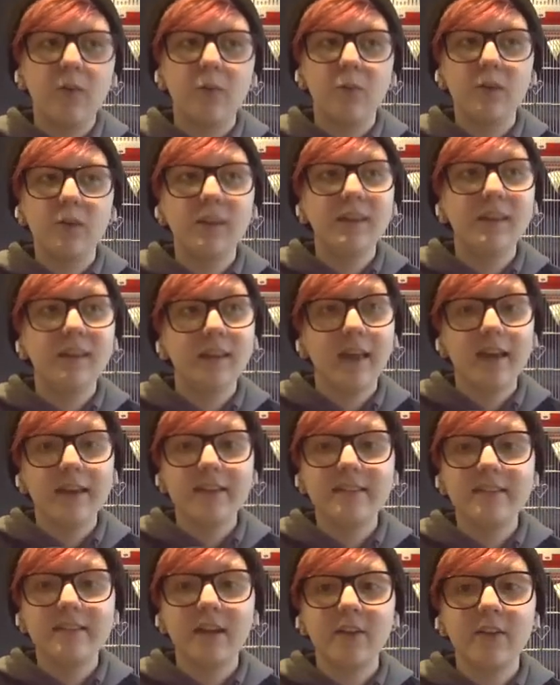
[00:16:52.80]
really
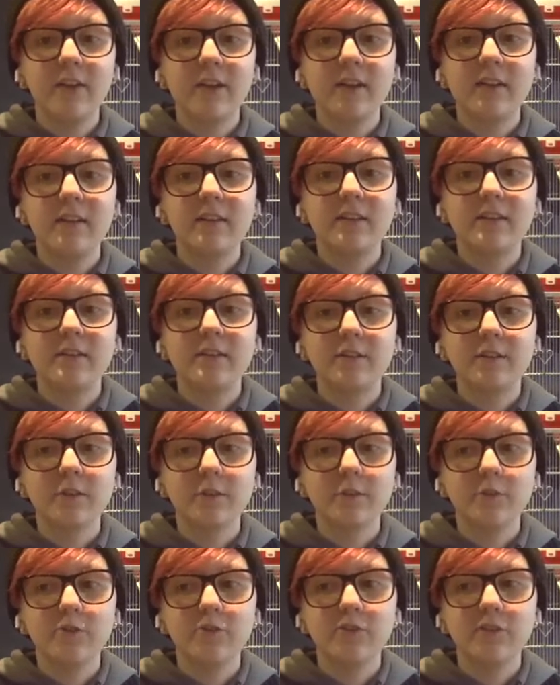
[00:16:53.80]
liked how like the
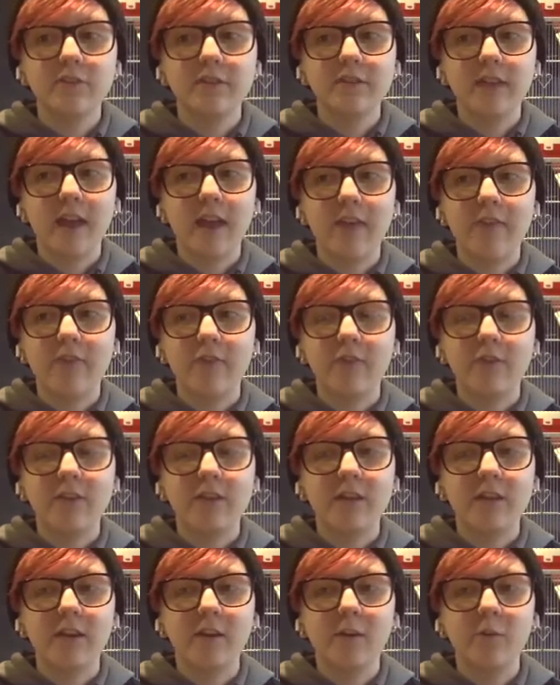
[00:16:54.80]
solution to
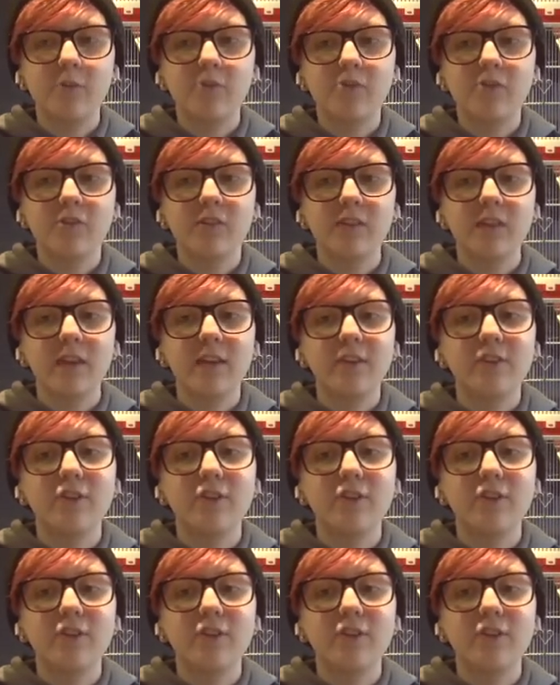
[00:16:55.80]
everything was just like